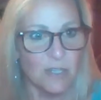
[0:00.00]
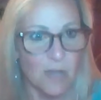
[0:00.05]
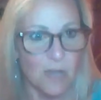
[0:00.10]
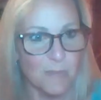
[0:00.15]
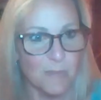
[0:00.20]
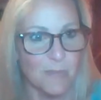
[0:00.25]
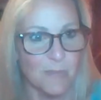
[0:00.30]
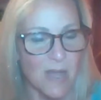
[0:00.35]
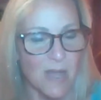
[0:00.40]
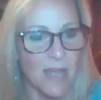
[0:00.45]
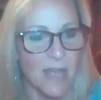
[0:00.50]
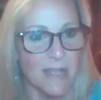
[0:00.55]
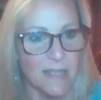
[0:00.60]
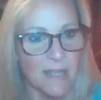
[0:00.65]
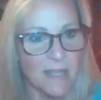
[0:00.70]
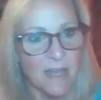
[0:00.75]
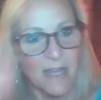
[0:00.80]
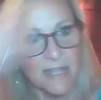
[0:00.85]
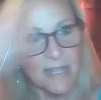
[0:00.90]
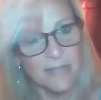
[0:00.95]

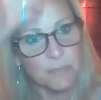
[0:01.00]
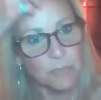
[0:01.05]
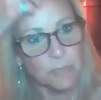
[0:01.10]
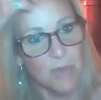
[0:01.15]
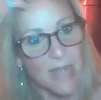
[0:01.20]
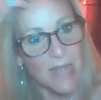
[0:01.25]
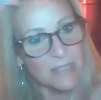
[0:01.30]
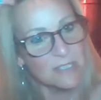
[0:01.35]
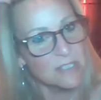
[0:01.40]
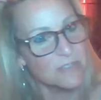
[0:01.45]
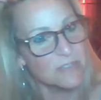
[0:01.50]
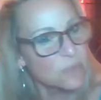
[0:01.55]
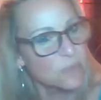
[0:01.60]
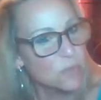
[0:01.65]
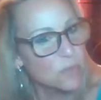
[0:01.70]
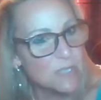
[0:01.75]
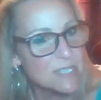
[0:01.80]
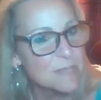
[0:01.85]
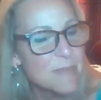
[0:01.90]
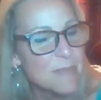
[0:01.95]
I practice
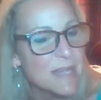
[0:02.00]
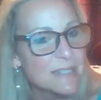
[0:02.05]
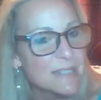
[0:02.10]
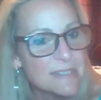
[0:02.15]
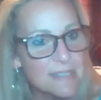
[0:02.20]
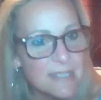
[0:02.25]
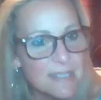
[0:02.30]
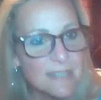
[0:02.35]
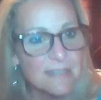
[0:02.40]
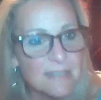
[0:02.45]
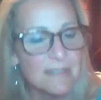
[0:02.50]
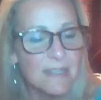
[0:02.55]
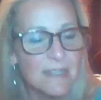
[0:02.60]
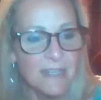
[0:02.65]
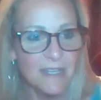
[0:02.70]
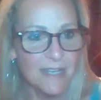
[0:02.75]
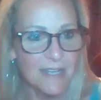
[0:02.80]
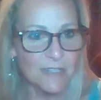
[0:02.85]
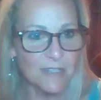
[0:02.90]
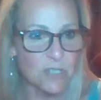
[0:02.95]
food as medicine.
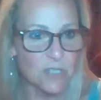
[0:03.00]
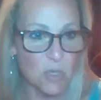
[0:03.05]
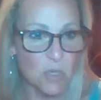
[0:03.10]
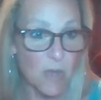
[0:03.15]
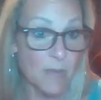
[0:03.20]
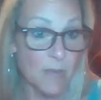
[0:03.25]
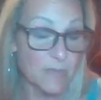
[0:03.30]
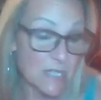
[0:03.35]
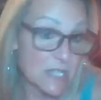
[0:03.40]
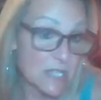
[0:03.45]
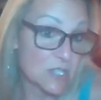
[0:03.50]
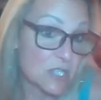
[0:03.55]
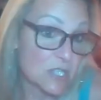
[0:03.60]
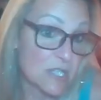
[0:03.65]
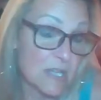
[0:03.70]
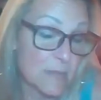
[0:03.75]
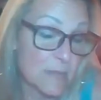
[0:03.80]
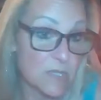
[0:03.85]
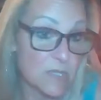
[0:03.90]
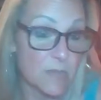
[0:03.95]
And so I'm
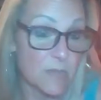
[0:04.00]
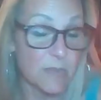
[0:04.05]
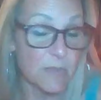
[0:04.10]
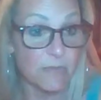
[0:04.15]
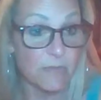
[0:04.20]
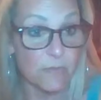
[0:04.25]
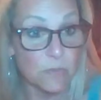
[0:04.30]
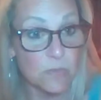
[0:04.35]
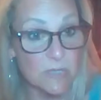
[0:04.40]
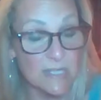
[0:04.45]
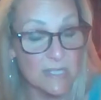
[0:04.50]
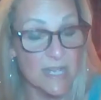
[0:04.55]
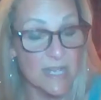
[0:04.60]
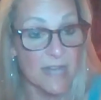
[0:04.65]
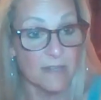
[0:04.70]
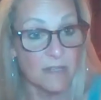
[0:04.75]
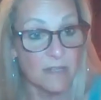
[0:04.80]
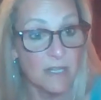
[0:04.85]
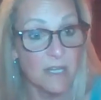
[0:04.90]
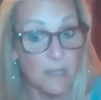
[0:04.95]
teaching them some of the foods
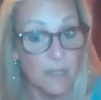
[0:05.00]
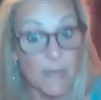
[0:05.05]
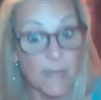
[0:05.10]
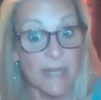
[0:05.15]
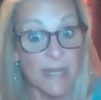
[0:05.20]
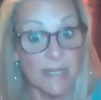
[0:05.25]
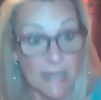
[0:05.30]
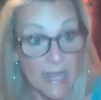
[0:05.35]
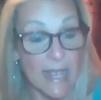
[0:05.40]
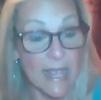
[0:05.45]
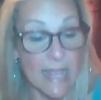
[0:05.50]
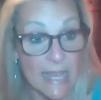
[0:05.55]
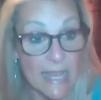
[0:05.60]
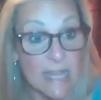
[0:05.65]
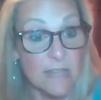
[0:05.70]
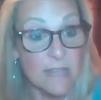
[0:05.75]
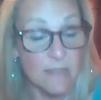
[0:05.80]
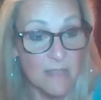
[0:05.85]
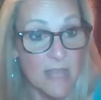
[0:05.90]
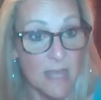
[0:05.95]
that might
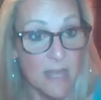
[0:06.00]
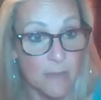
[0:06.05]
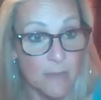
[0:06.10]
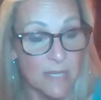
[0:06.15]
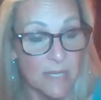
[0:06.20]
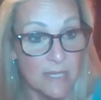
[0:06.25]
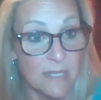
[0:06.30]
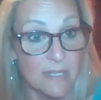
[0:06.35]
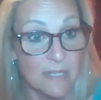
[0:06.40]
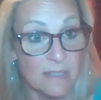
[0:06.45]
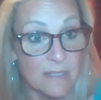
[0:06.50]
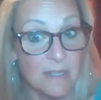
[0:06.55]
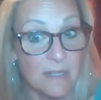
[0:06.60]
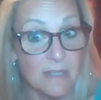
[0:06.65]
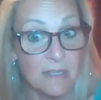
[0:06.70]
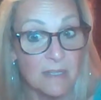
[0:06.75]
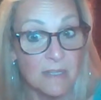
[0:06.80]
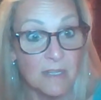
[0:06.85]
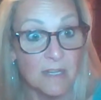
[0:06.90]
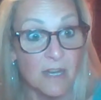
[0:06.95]
aid them
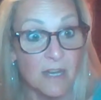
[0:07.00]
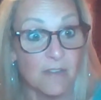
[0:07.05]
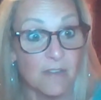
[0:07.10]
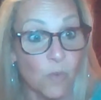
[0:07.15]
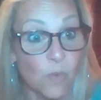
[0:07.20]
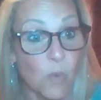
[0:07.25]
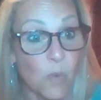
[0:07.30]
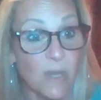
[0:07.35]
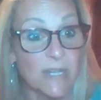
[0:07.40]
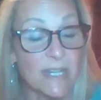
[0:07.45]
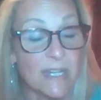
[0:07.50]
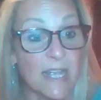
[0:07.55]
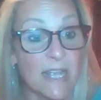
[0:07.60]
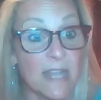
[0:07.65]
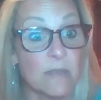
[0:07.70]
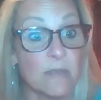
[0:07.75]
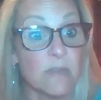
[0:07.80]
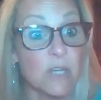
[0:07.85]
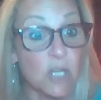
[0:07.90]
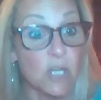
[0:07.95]
in avoiding
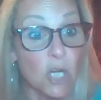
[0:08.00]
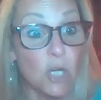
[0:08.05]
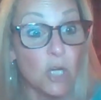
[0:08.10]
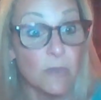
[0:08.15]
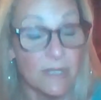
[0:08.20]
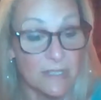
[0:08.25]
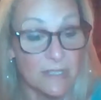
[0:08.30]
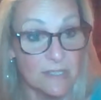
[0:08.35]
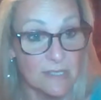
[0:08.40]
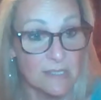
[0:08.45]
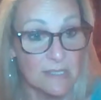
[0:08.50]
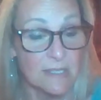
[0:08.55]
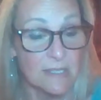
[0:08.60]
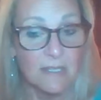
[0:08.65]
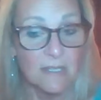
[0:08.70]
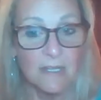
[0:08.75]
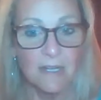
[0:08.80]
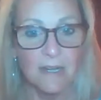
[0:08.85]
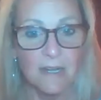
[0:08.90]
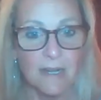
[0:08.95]
a recurrence.
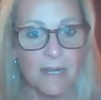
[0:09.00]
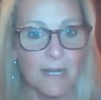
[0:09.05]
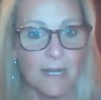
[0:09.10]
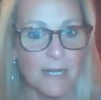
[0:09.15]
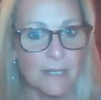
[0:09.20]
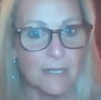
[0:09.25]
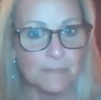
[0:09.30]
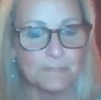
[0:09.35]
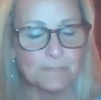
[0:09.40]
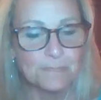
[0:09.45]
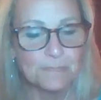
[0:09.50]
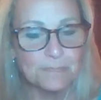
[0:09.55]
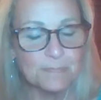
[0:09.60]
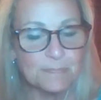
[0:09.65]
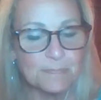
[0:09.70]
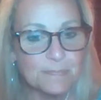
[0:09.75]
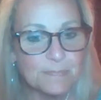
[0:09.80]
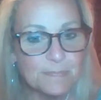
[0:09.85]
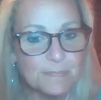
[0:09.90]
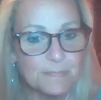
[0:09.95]

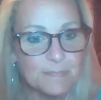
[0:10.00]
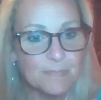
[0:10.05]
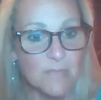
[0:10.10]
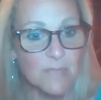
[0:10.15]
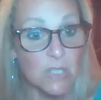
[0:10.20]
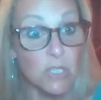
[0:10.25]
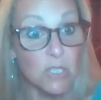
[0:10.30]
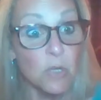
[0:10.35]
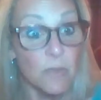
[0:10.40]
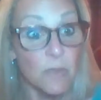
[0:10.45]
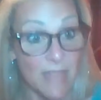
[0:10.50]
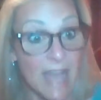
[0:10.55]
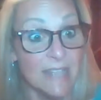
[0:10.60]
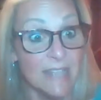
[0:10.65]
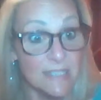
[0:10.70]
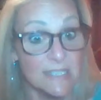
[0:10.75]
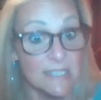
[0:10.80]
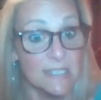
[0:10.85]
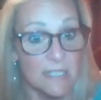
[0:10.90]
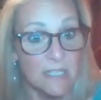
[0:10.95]

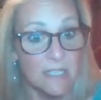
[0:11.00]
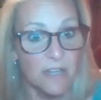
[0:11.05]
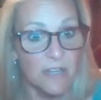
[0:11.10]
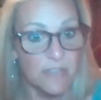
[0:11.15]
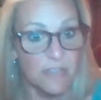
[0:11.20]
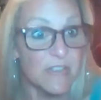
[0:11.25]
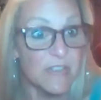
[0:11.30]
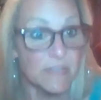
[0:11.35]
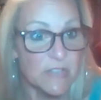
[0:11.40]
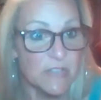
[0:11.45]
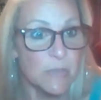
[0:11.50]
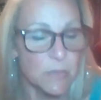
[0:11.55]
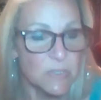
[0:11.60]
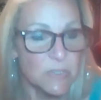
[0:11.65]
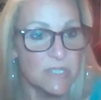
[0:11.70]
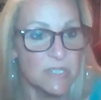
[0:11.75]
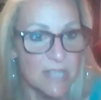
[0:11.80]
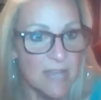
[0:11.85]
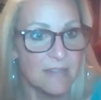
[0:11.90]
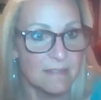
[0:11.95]
That's
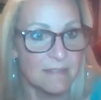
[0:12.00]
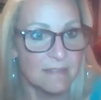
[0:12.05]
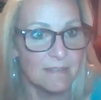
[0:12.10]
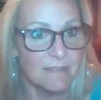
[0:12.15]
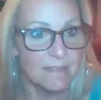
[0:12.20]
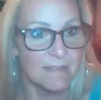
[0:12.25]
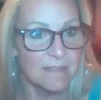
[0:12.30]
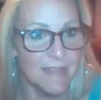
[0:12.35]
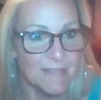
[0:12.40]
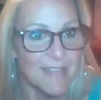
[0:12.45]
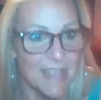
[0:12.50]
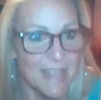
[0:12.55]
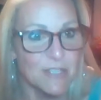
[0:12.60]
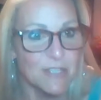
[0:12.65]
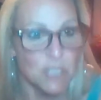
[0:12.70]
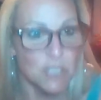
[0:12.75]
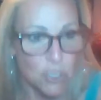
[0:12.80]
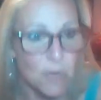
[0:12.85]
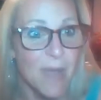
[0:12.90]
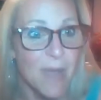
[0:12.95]
50% that
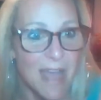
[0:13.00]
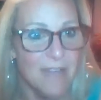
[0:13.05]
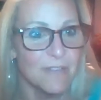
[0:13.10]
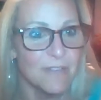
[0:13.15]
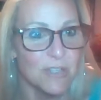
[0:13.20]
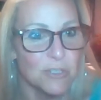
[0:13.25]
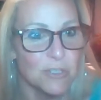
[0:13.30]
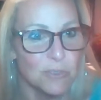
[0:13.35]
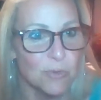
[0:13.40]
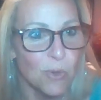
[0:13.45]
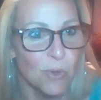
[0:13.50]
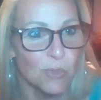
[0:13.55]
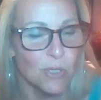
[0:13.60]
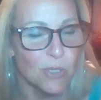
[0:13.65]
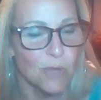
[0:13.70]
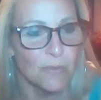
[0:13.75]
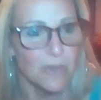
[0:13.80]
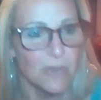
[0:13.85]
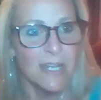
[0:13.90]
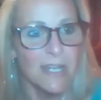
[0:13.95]
they do have control
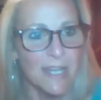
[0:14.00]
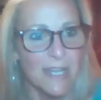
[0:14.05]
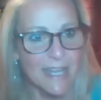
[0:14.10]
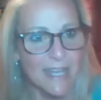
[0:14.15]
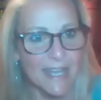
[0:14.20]
over.